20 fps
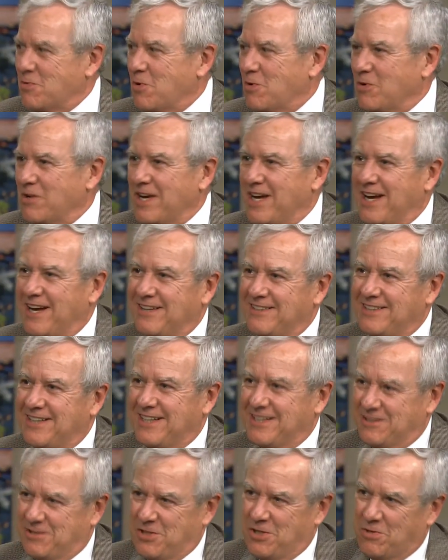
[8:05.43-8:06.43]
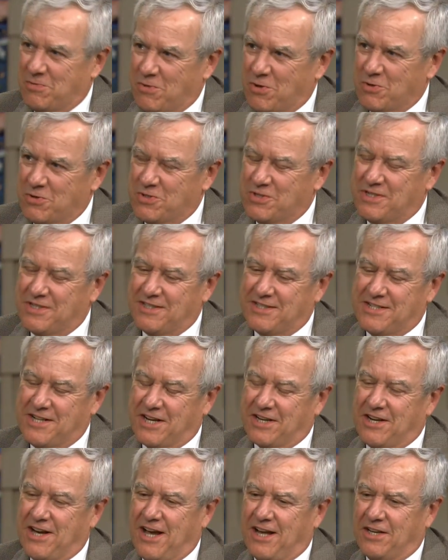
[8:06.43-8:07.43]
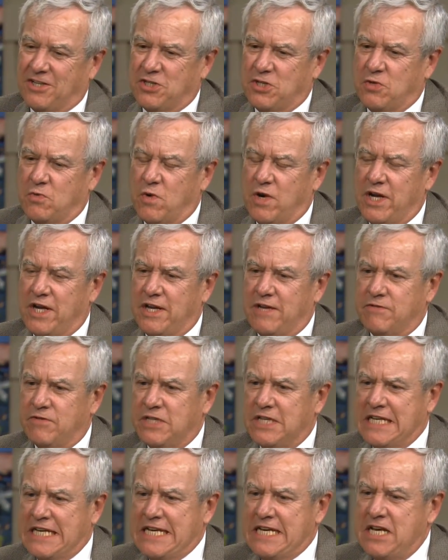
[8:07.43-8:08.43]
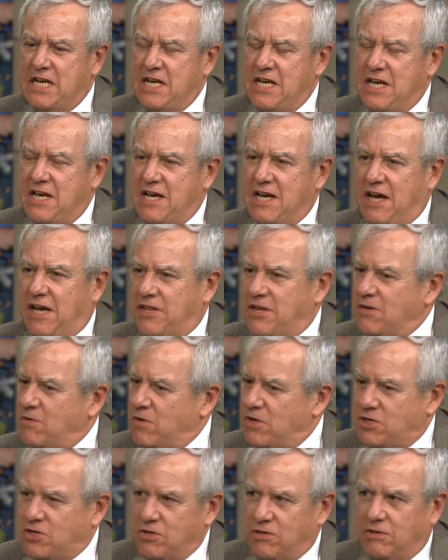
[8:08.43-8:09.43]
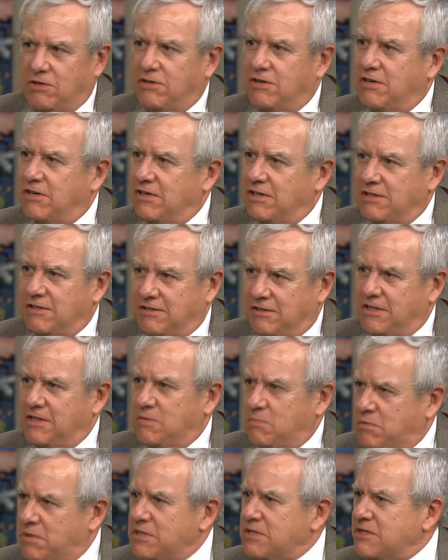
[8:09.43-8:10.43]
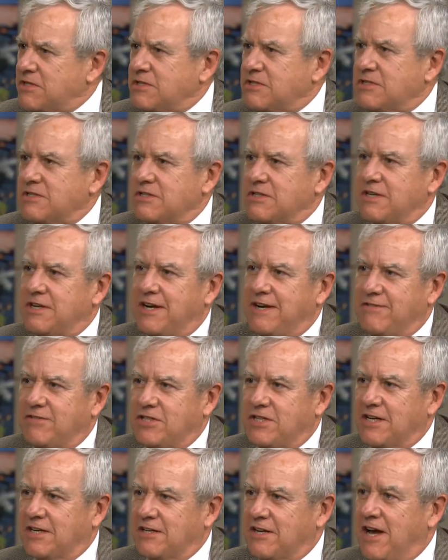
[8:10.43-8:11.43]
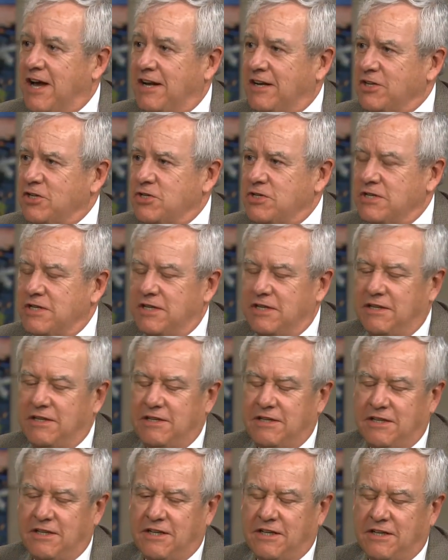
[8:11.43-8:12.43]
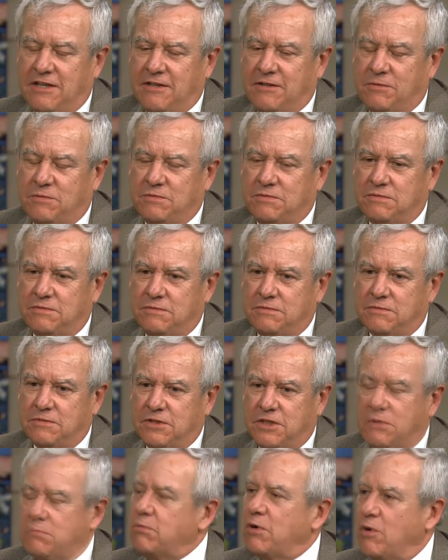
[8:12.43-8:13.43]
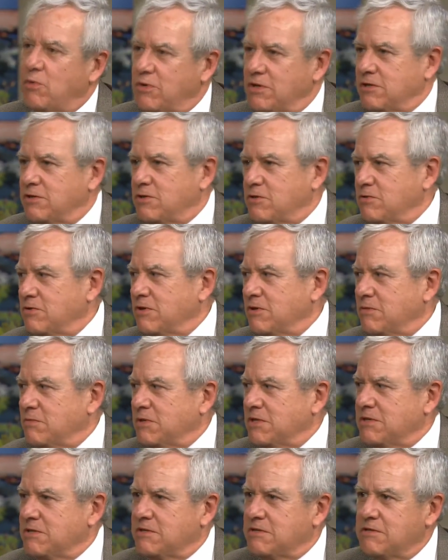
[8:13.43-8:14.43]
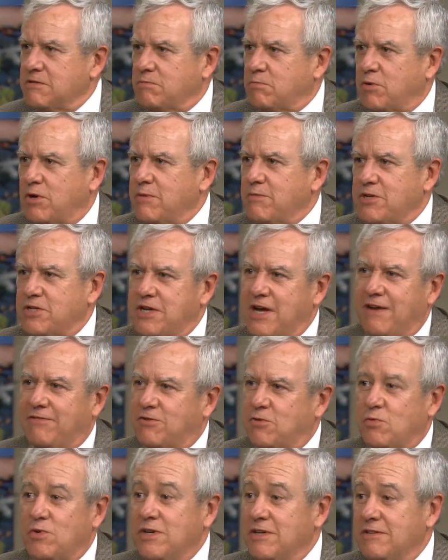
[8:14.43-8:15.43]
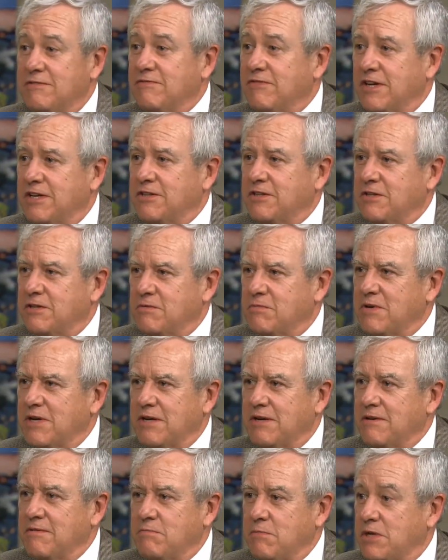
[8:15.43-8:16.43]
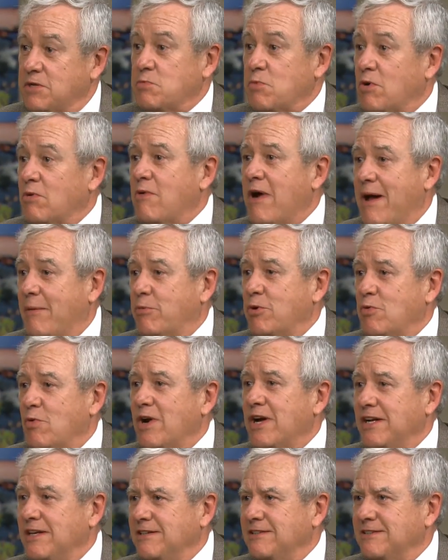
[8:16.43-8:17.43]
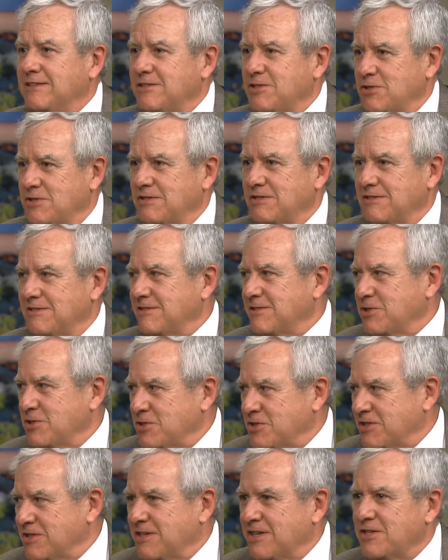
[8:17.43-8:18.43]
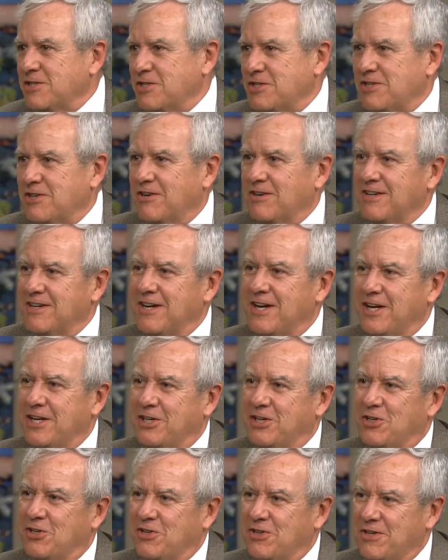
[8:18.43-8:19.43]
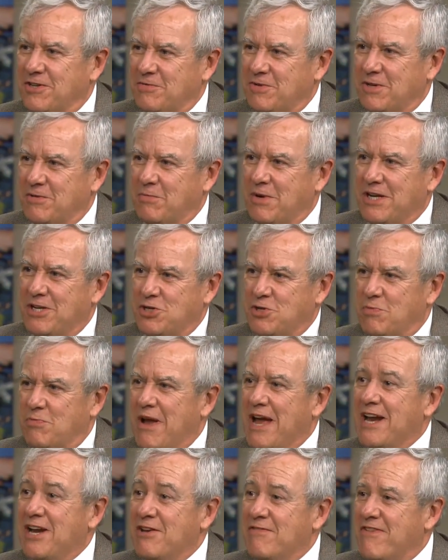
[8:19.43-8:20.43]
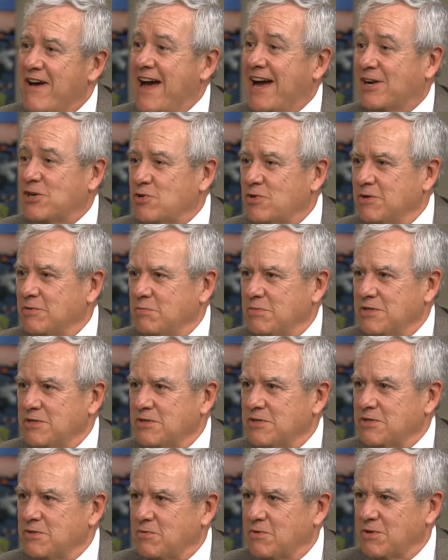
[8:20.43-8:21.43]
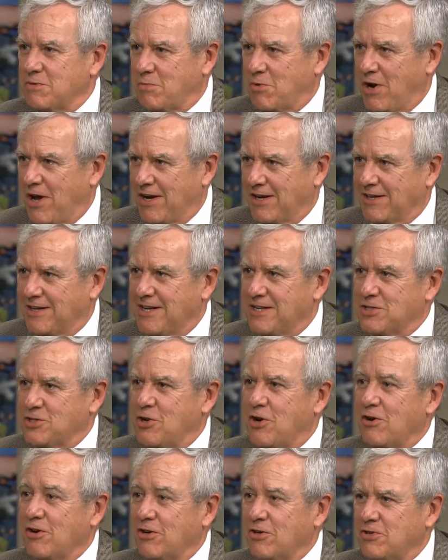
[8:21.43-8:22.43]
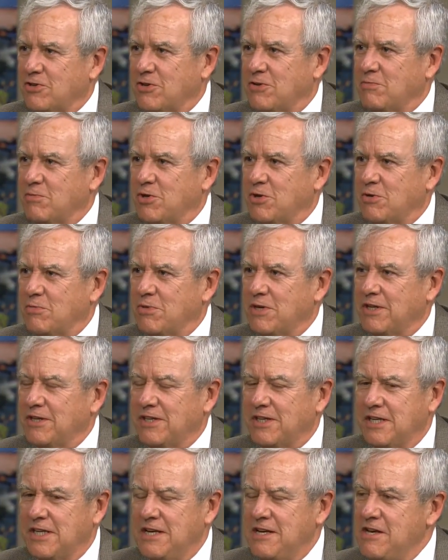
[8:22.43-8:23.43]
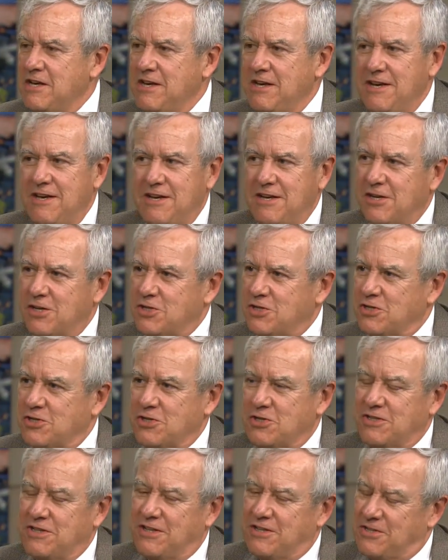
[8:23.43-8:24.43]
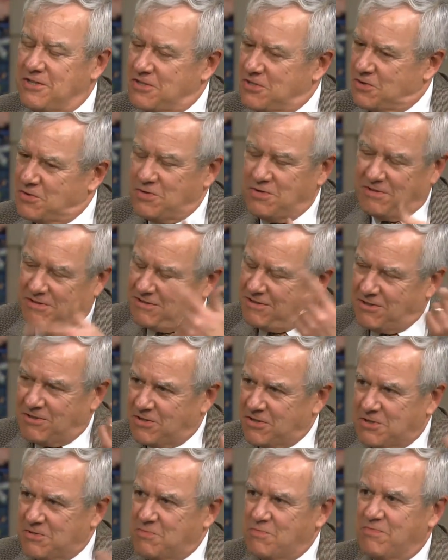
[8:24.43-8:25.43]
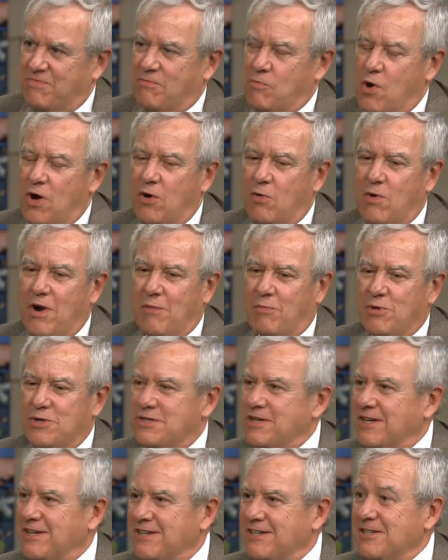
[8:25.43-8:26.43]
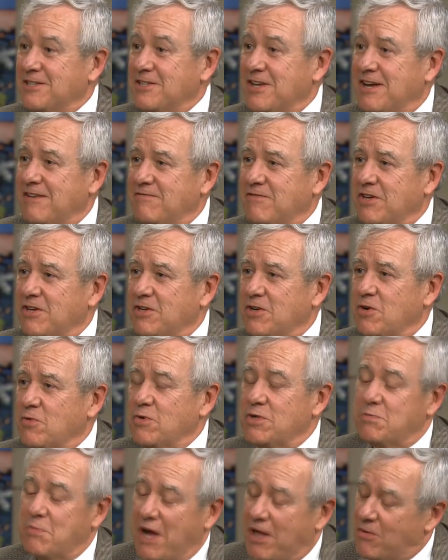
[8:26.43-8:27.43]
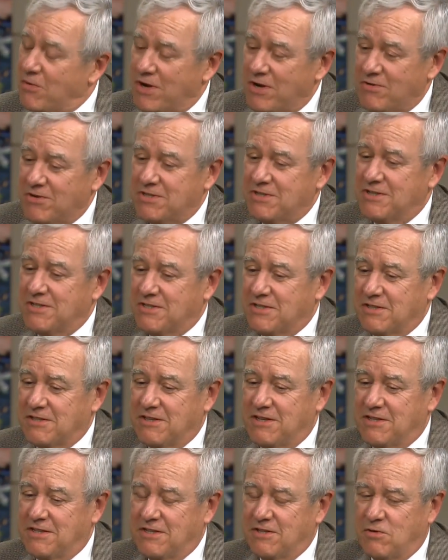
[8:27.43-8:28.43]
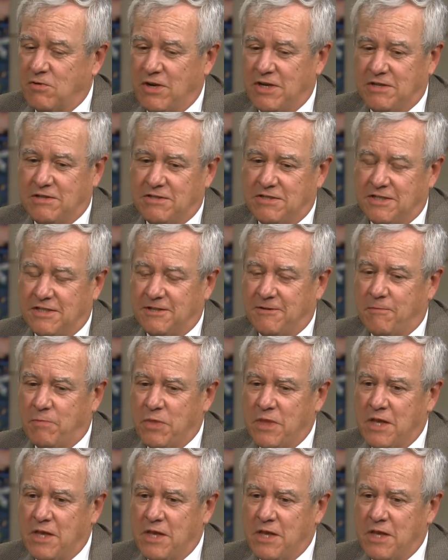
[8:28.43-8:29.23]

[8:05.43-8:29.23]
rolled out, like, you know, most technology waves. I think what you learn in, in businesses that have a technology uh, component to them is you pretty much have to reinvent them at a much more rapid rate. This isn't necessarily like, you know, a major manufacturing business where the product has longer term durability, because it is, you know, is well represented in that video, which, by the way, is a, a great uh,